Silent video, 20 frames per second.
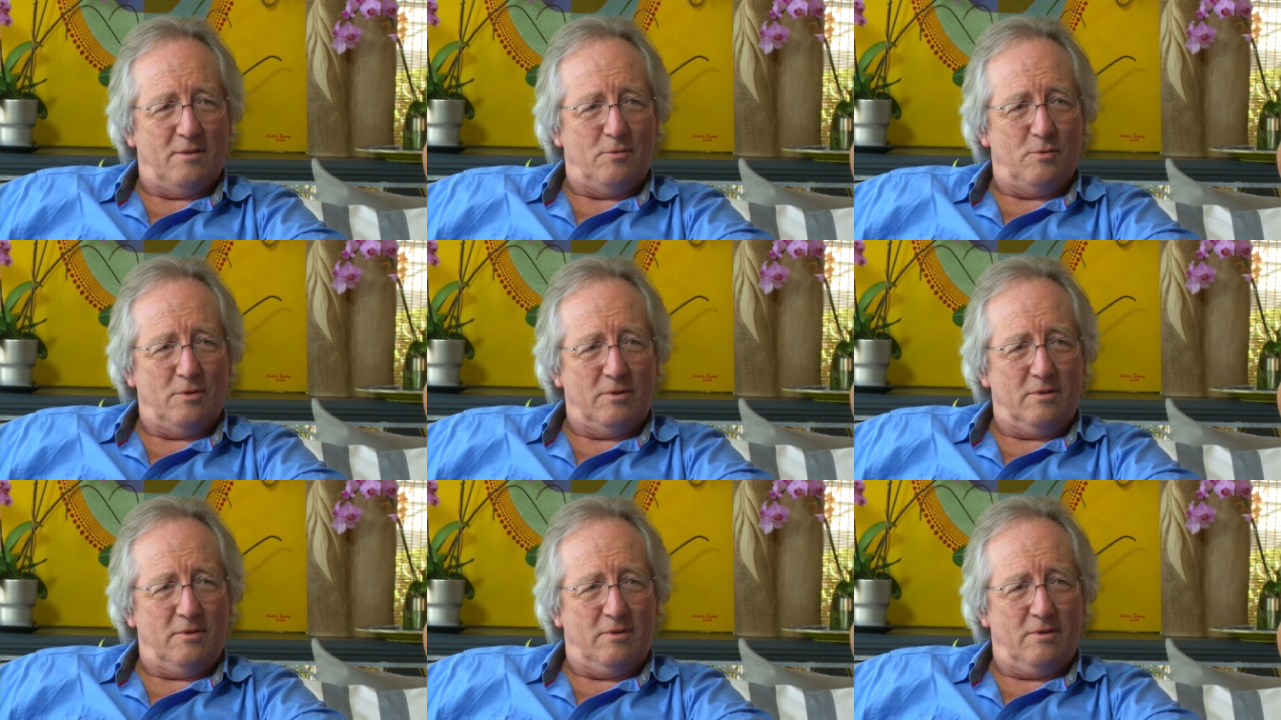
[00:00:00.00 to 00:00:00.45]

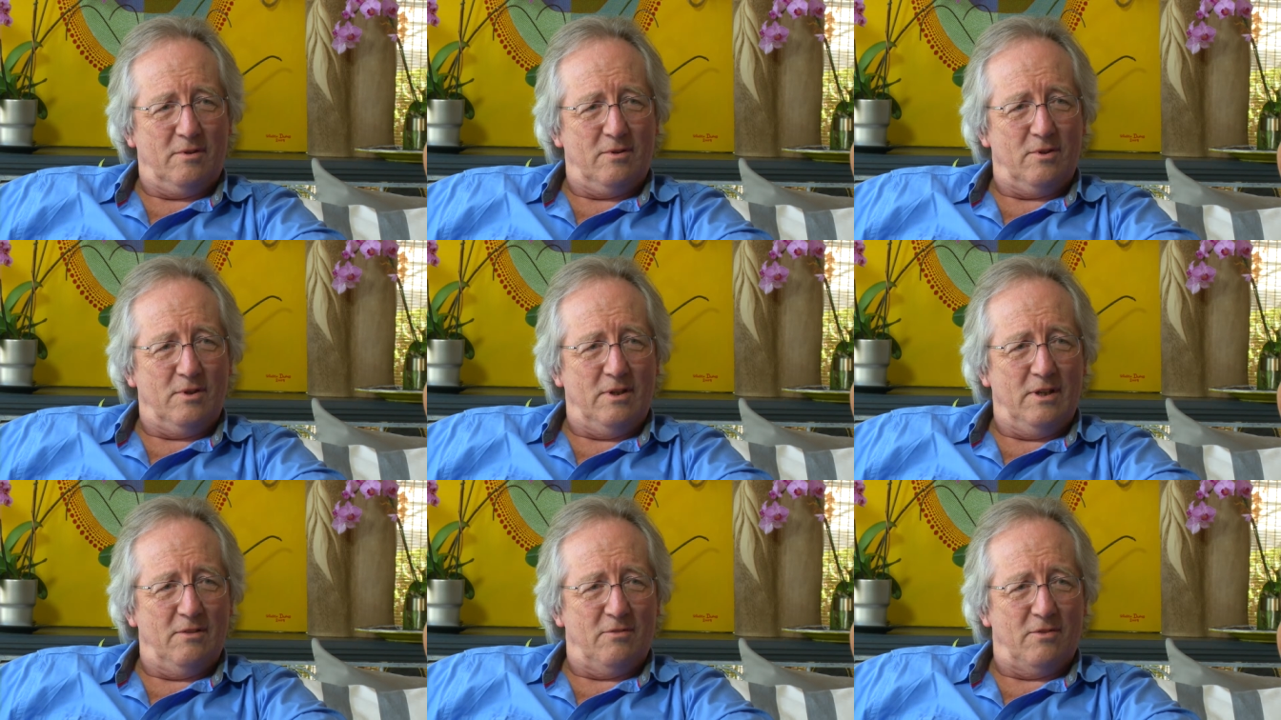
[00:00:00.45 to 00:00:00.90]
who
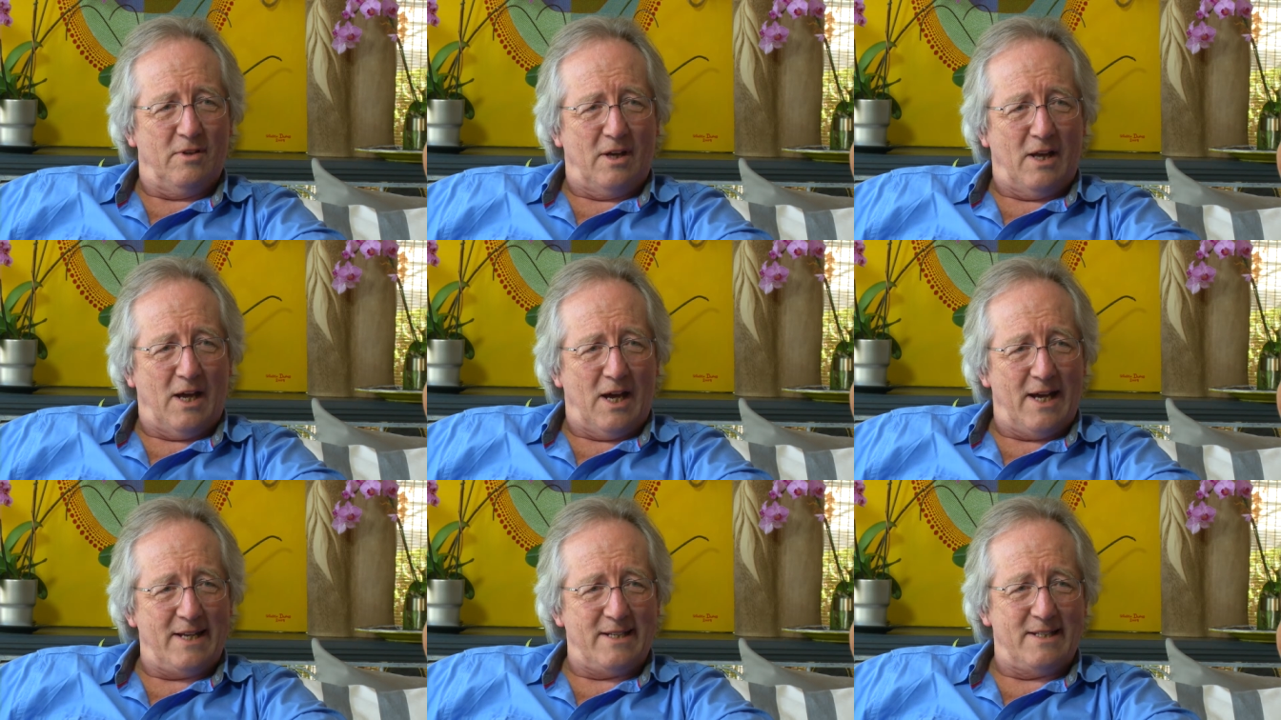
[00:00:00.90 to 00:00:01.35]
could give the
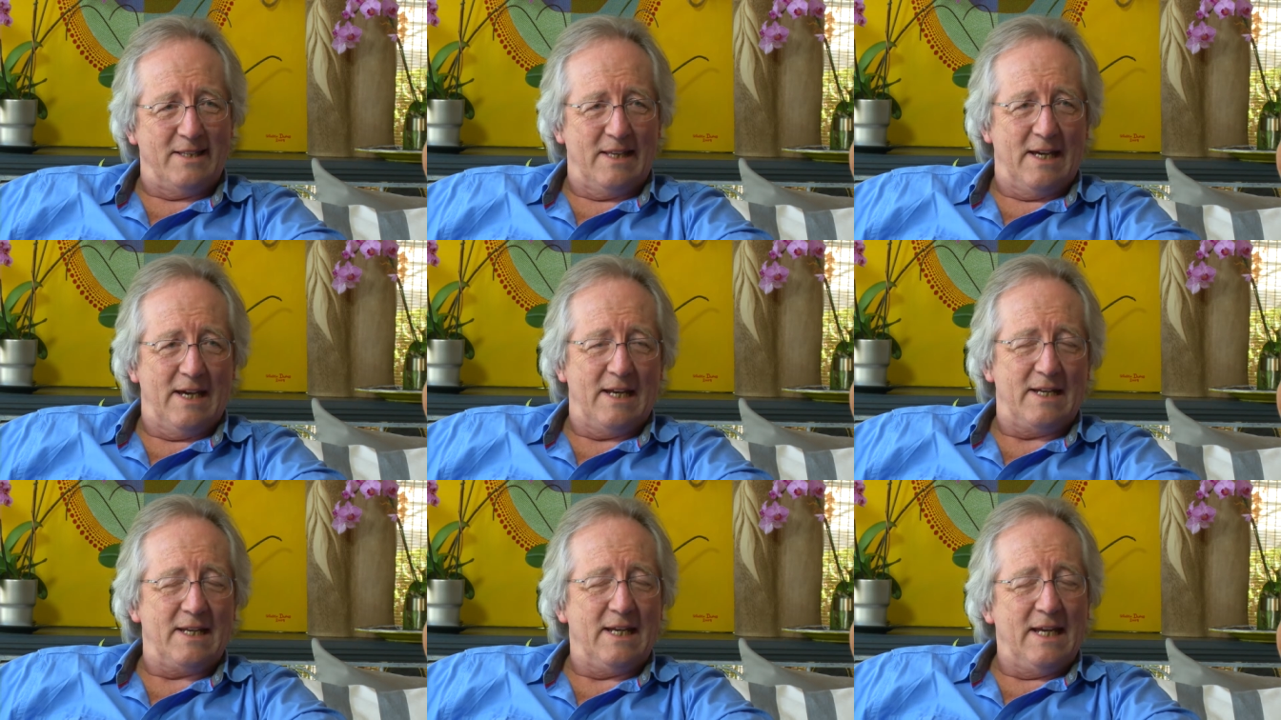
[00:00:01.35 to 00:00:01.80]
lie to
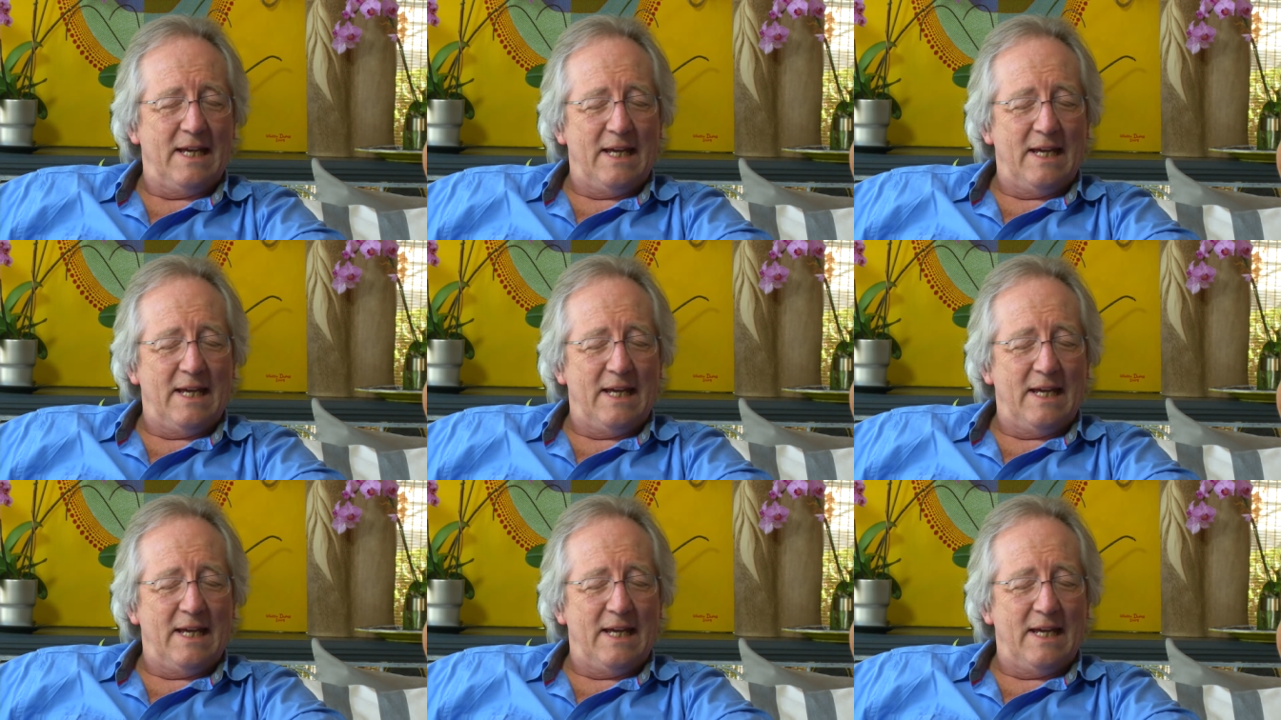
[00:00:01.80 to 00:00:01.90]
that.